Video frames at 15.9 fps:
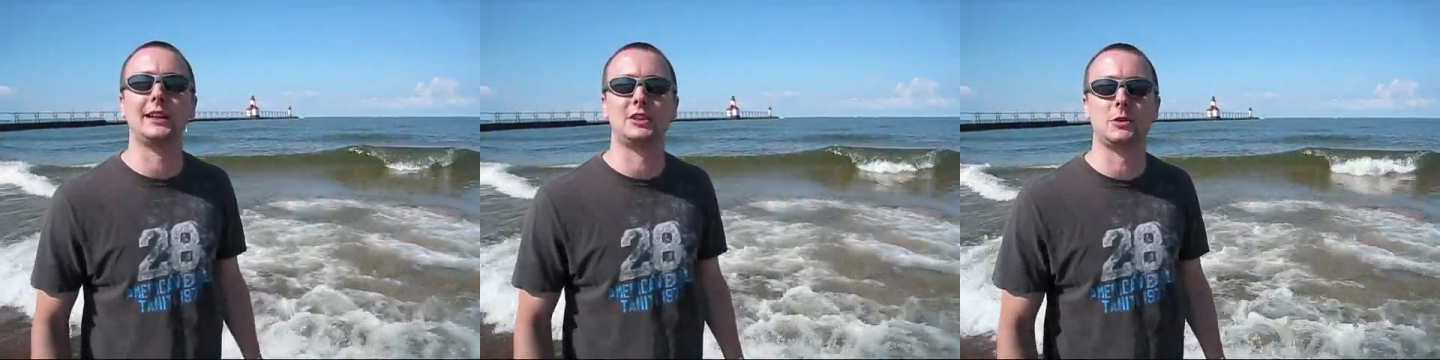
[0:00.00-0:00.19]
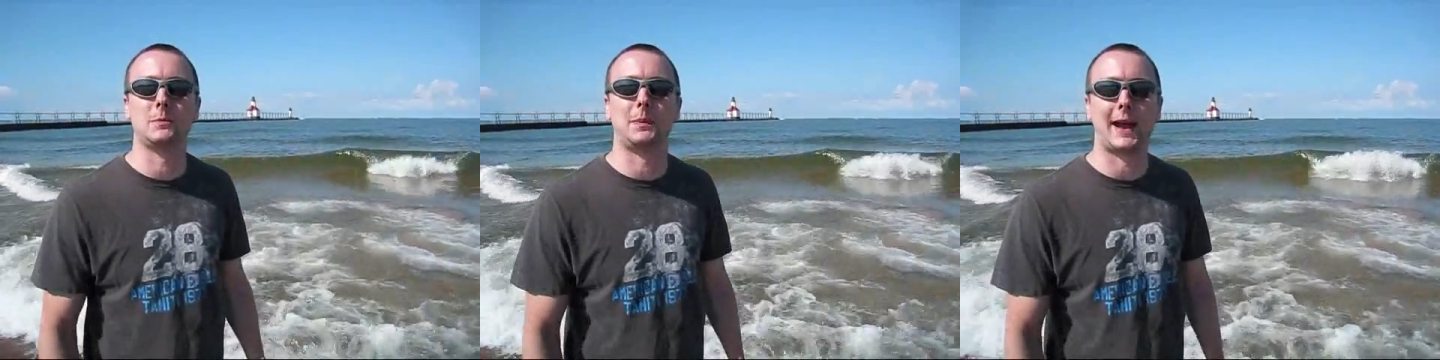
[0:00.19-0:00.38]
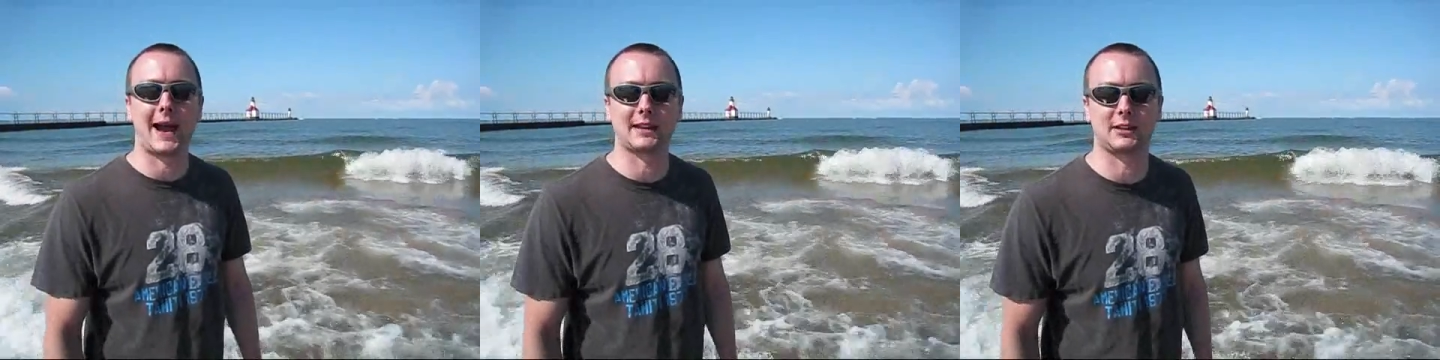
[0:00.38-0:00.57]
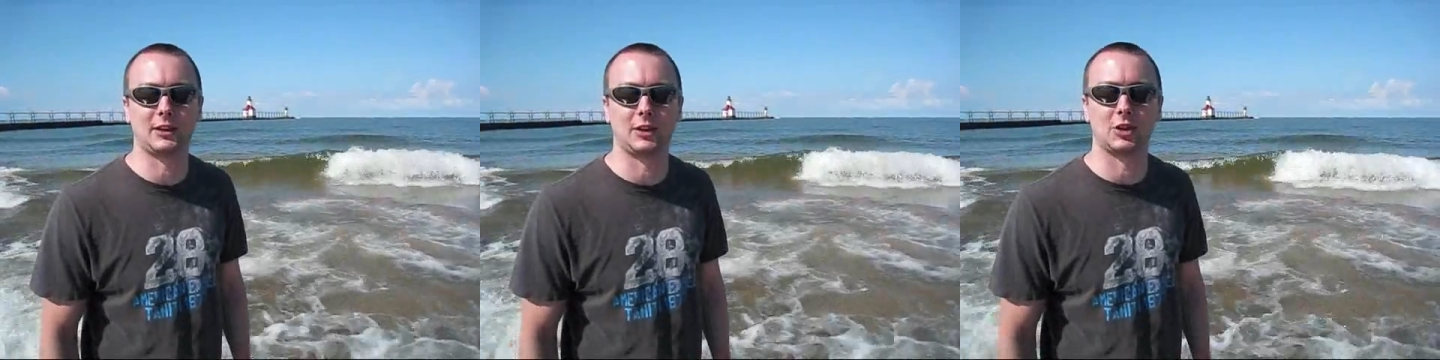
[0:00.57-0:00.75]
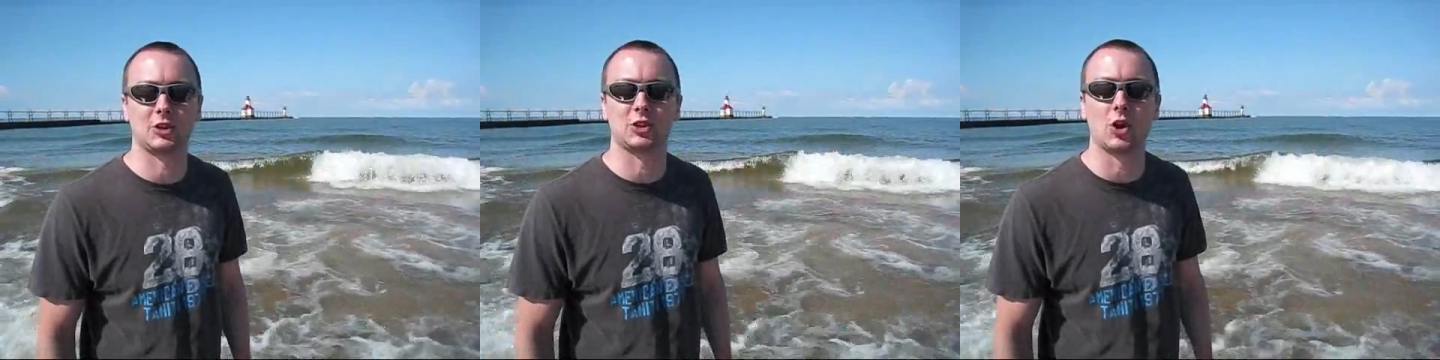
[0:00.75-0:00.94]
get you back
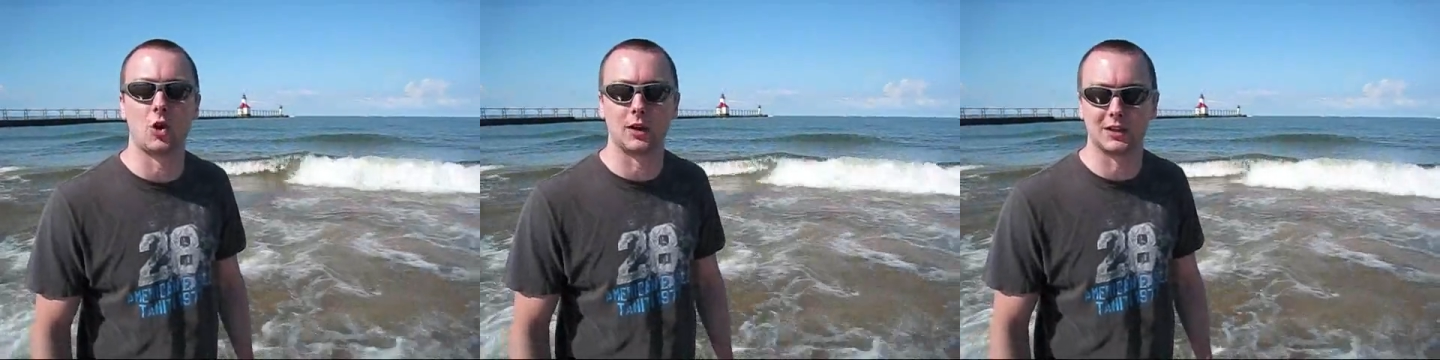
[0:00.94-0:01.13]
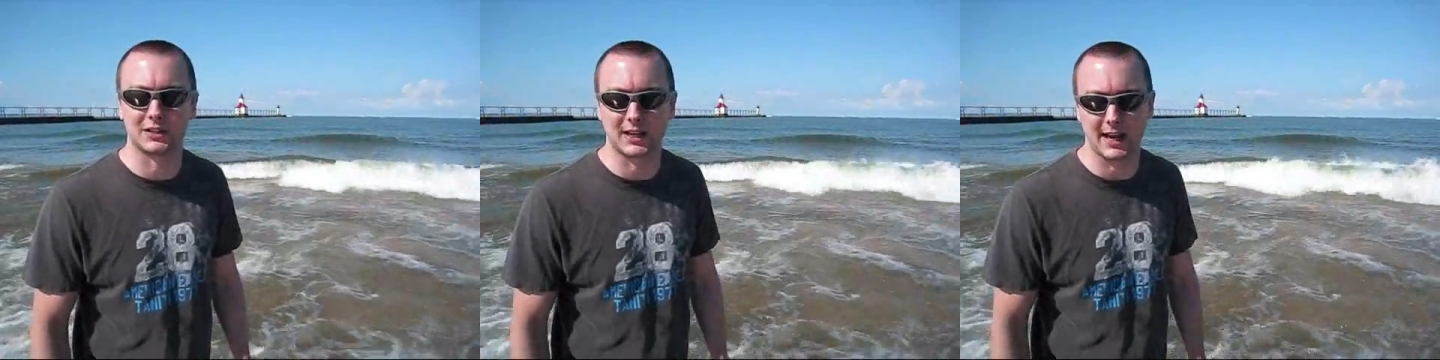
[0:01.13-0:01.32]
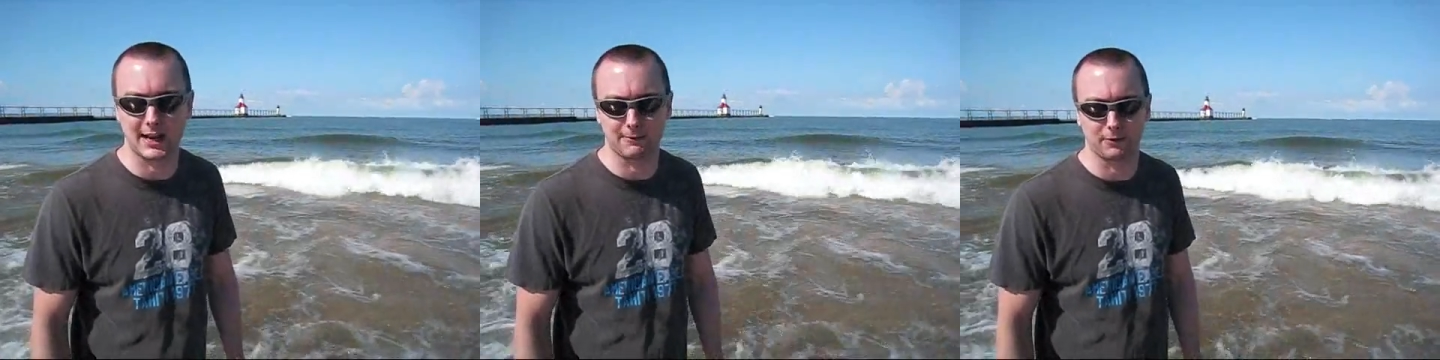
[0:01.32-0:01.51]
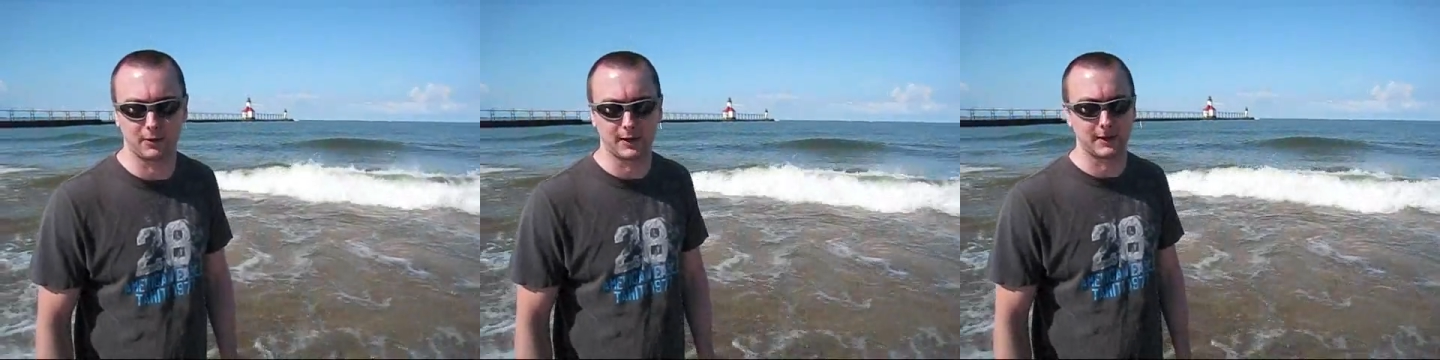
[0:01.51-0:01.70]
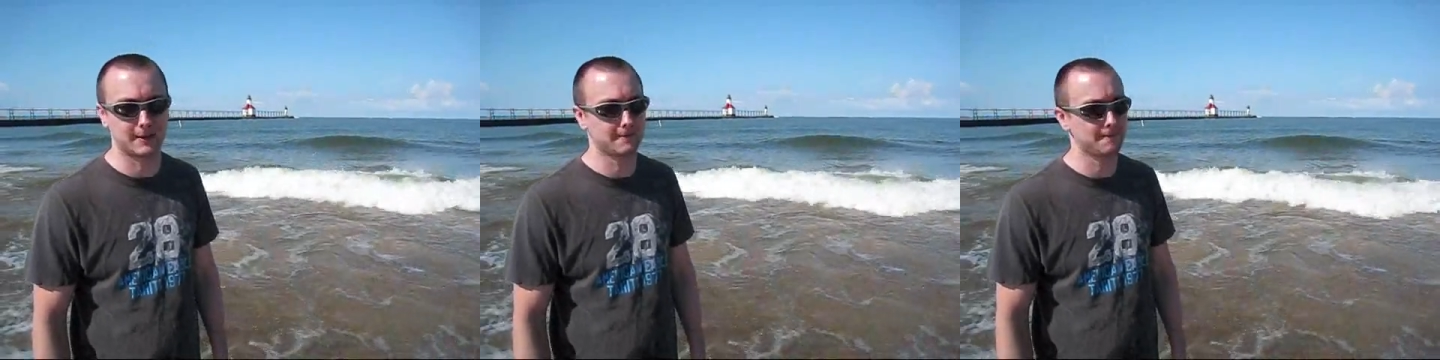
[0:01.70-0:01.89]
to the shore
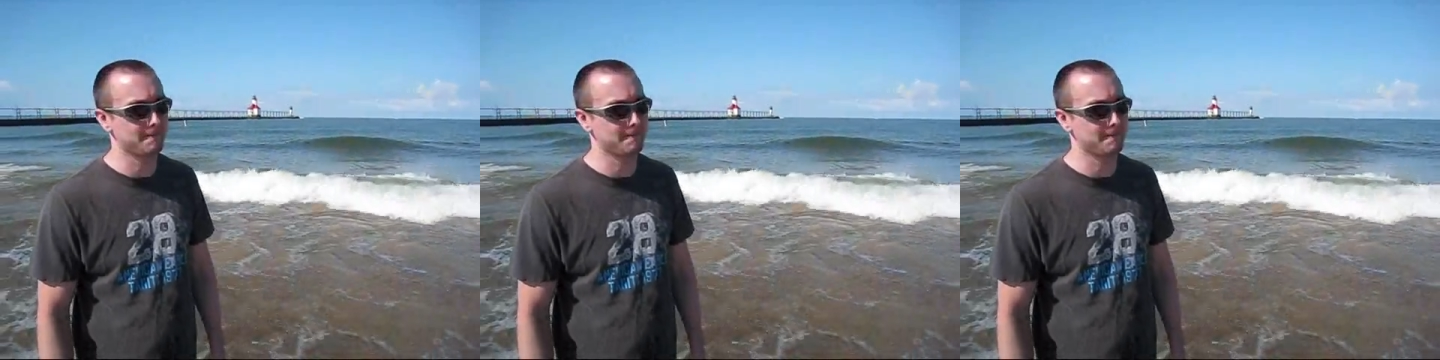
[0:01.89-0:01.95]
safely."